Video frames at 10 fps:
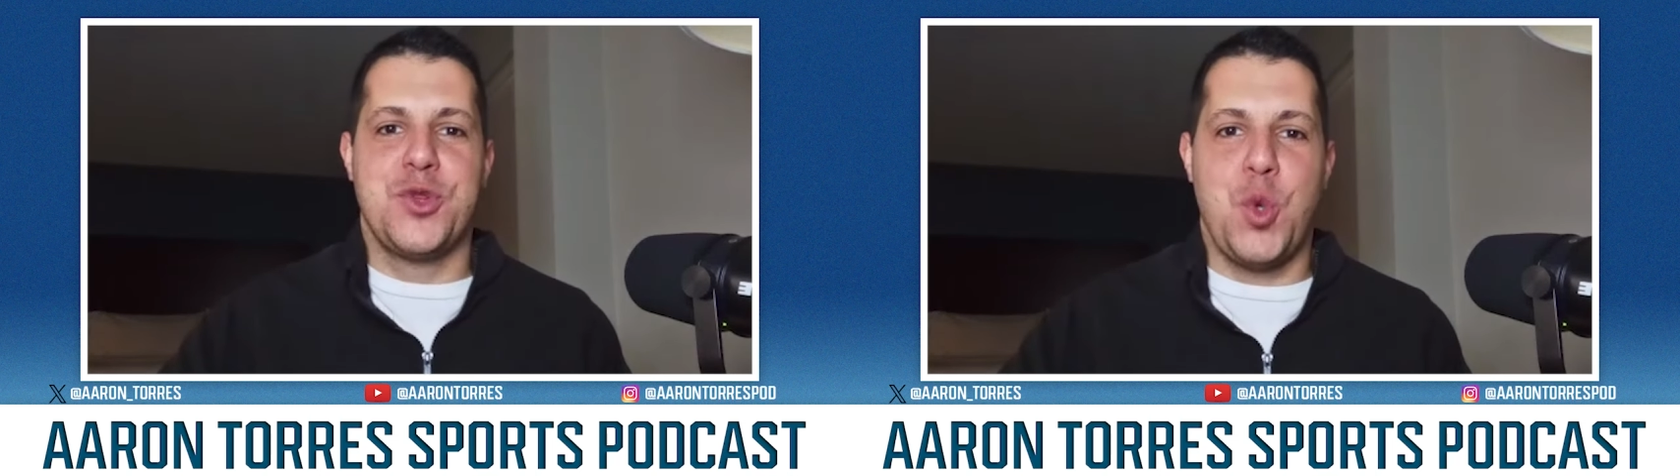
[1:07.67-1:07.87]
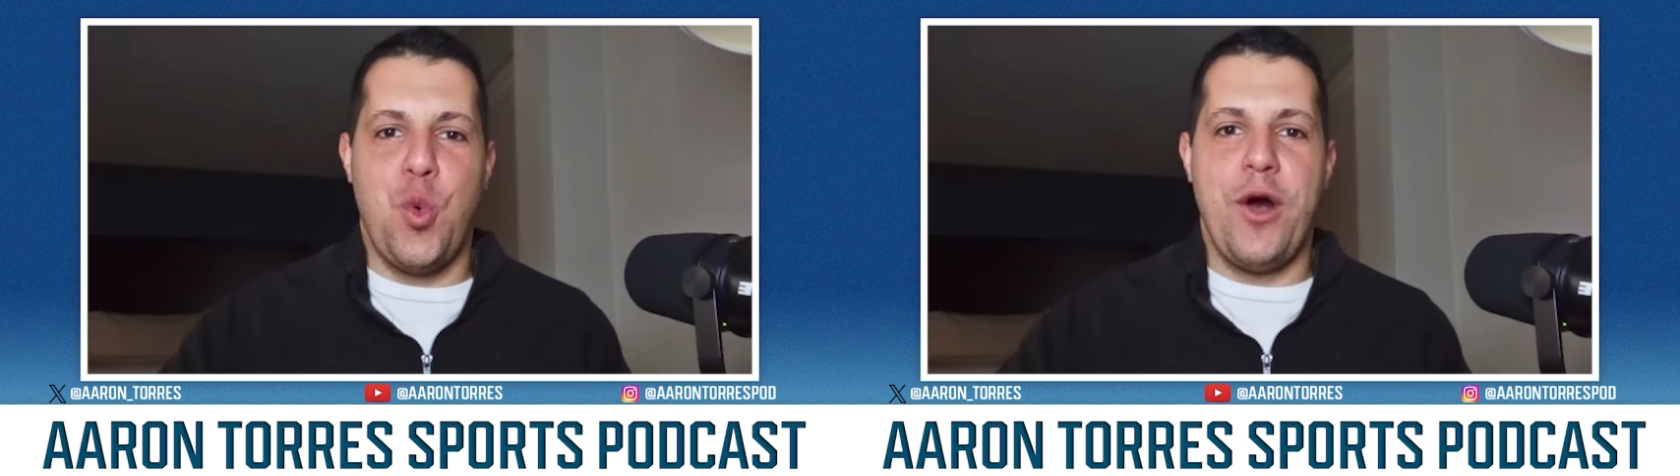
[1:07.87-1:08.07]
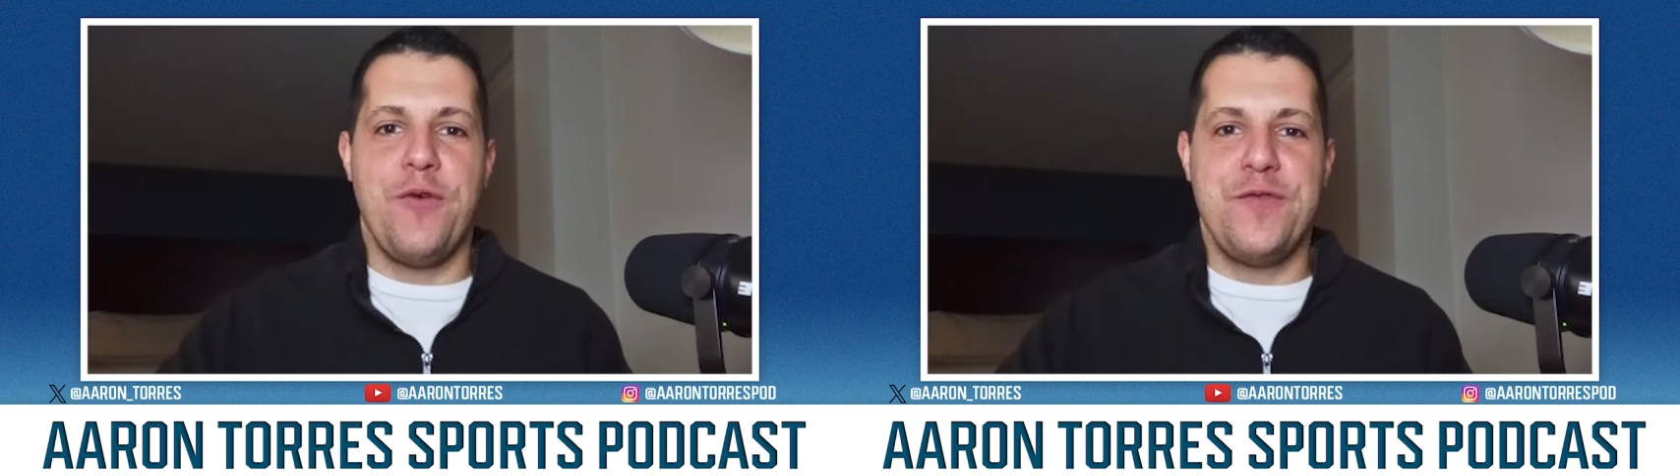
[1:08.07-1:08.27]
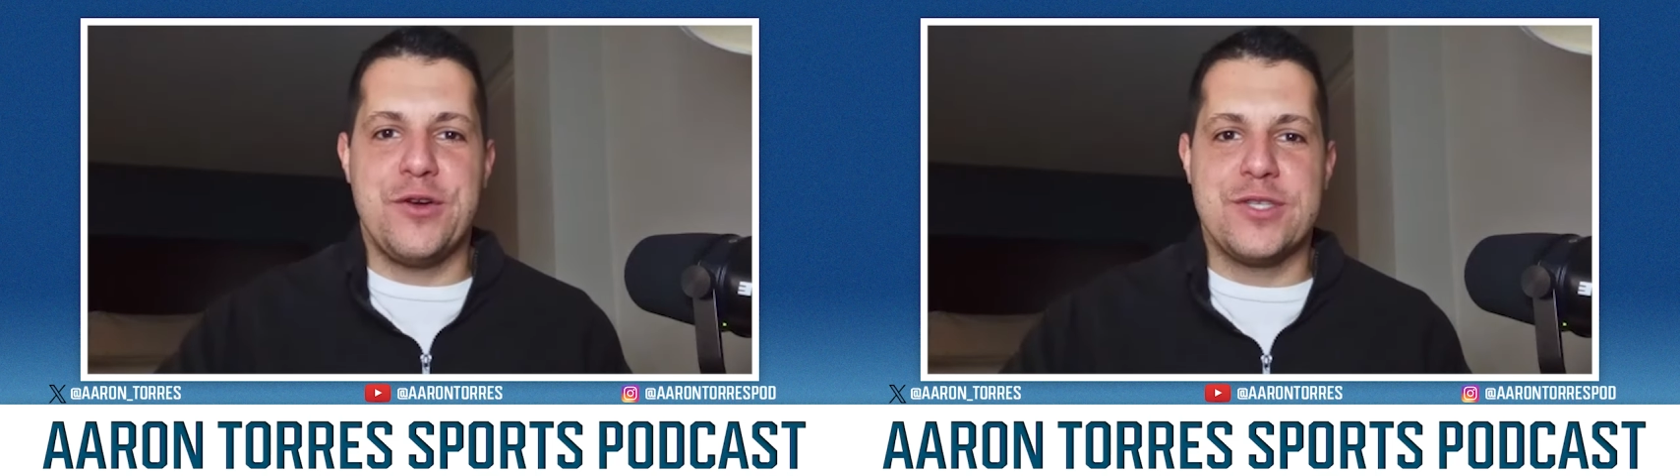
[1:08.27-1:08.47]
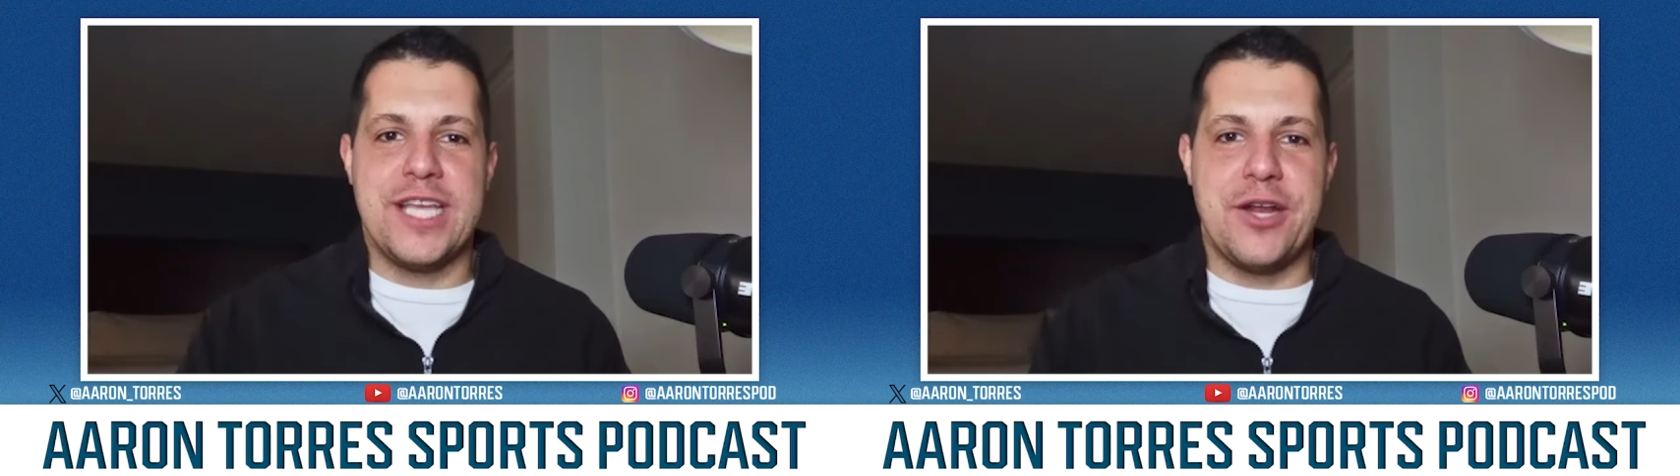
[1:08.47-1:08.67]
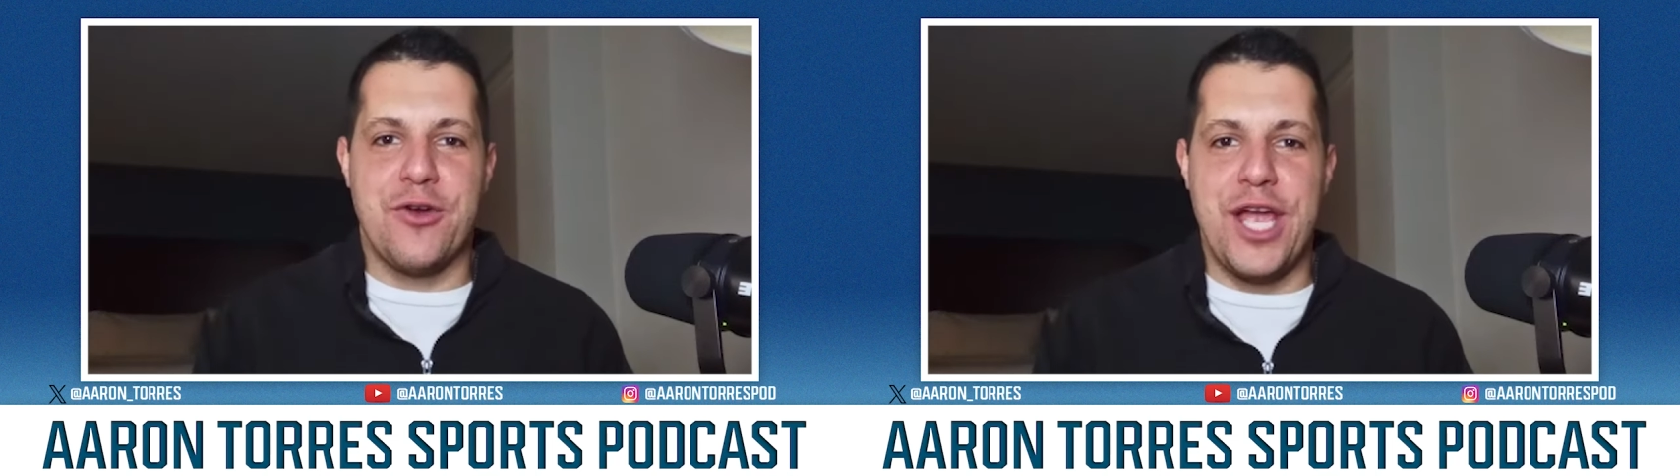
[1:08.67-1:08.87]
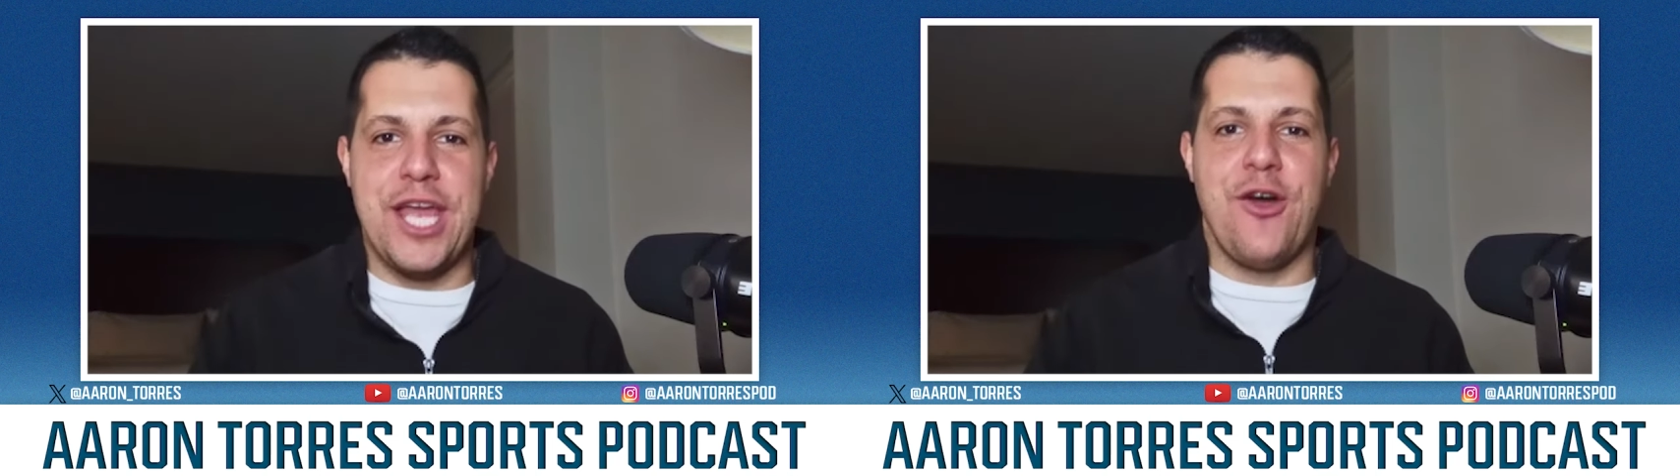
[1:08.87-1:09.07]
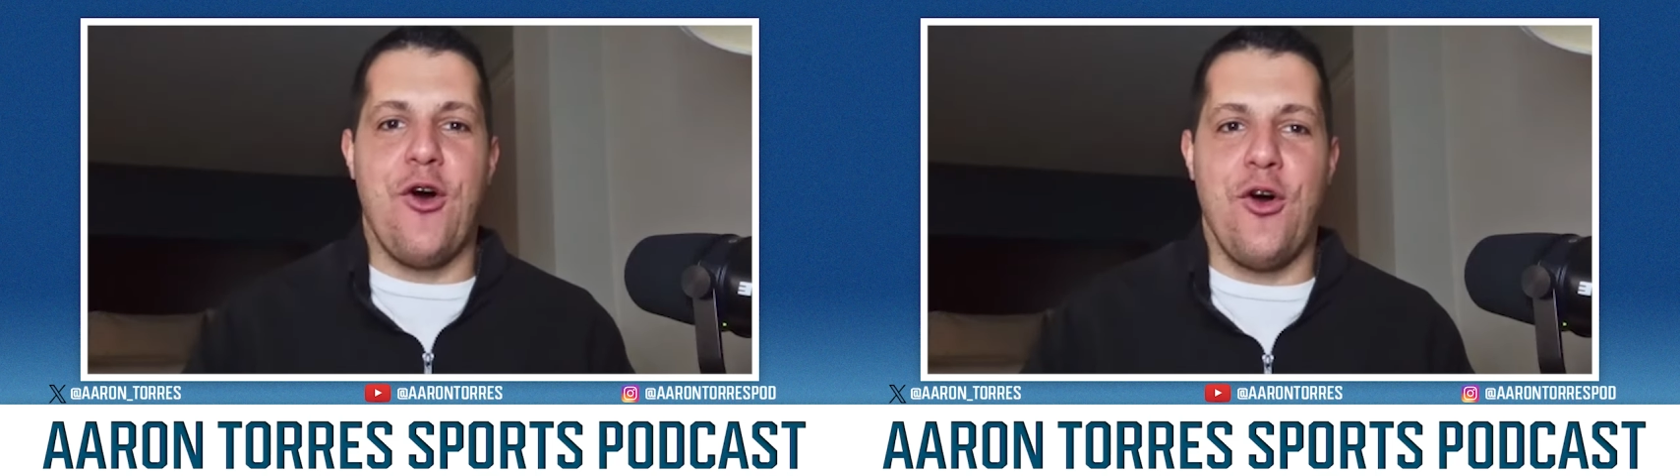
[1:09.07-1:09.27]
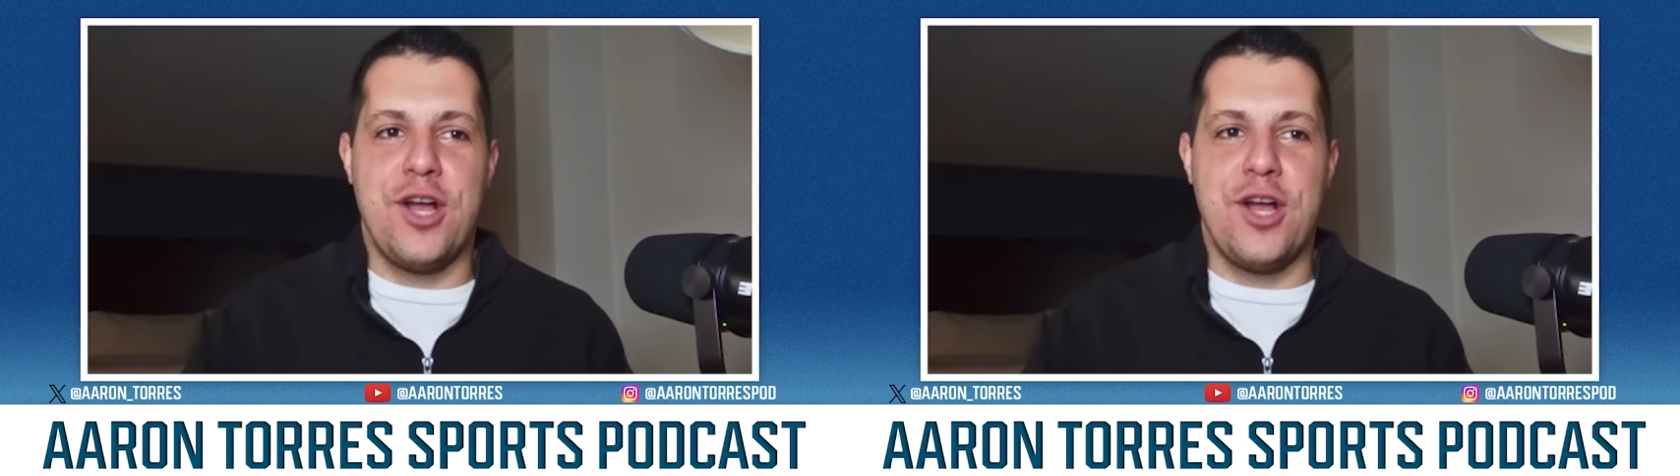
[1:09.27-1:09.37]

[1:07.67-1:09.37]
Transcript: 12 years later, it all